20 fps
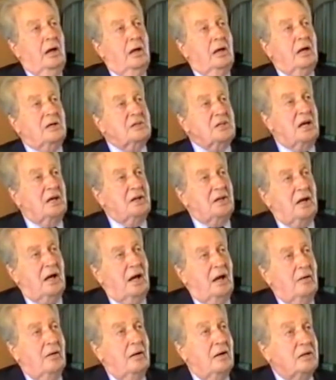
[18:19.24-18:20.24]
Yes,
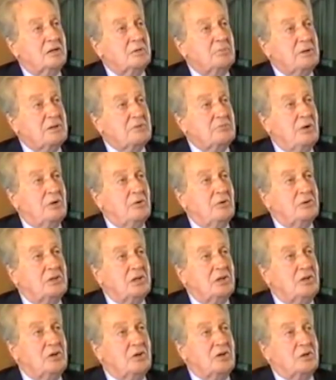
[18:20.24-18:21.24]
I suppose one ought to
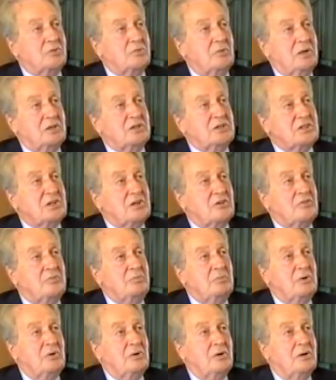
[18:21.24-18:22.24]
look at oneself
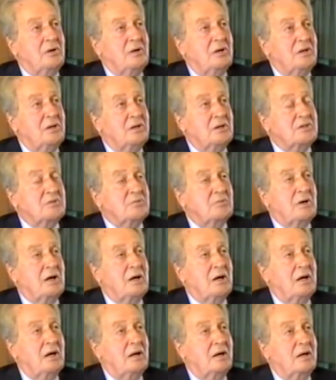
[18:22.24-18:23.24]
more in this
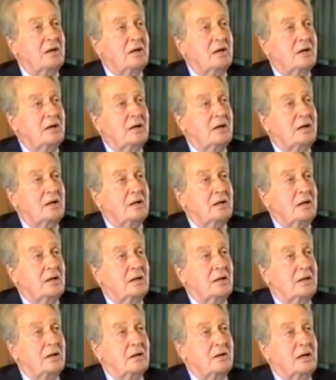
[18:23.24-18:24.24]
way.
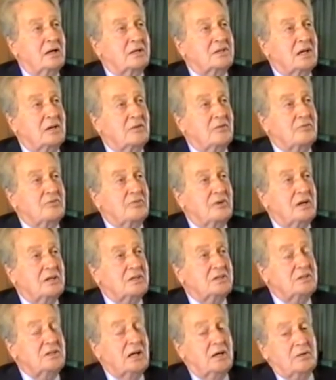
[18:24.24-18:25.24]
The Greeks had a
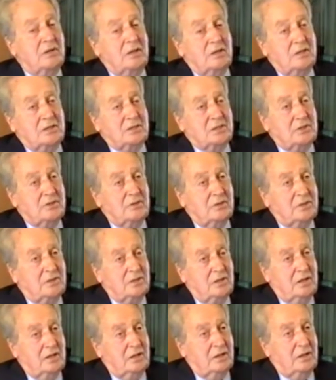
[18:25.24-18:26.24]
phrase,
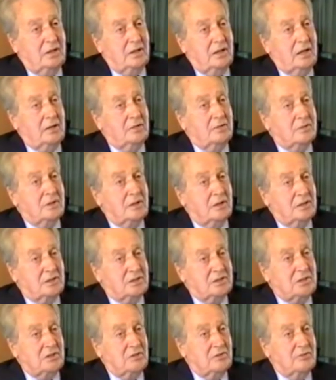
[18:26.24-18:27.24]
nethisioton, know
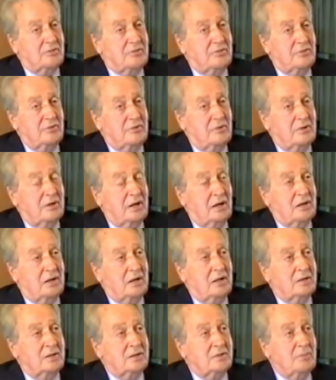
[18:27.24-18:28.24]
thyself, and I
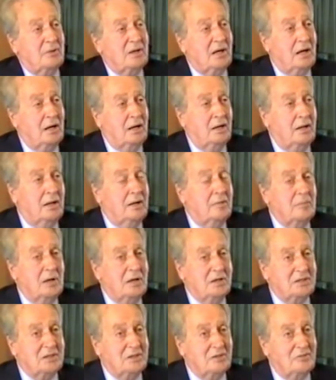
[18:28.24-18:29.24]
don't think I know
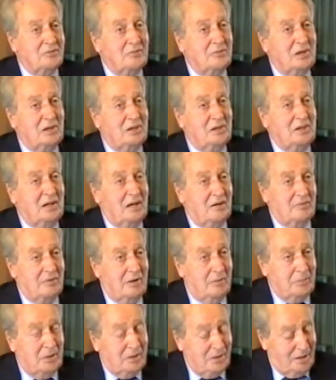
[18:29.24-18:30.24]
myself well enough.
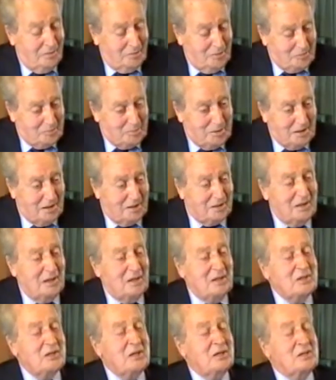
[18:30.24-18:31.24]
I mean, I'm not being
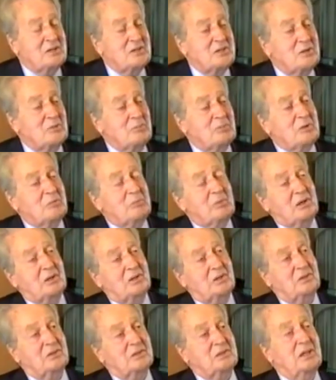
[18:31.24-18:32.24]
stupid about
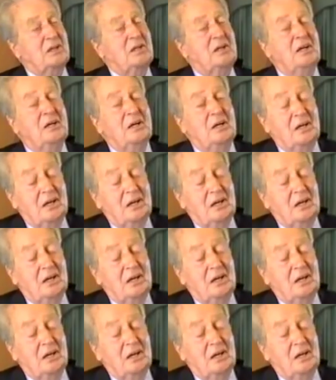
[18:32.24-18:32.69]
it, silly.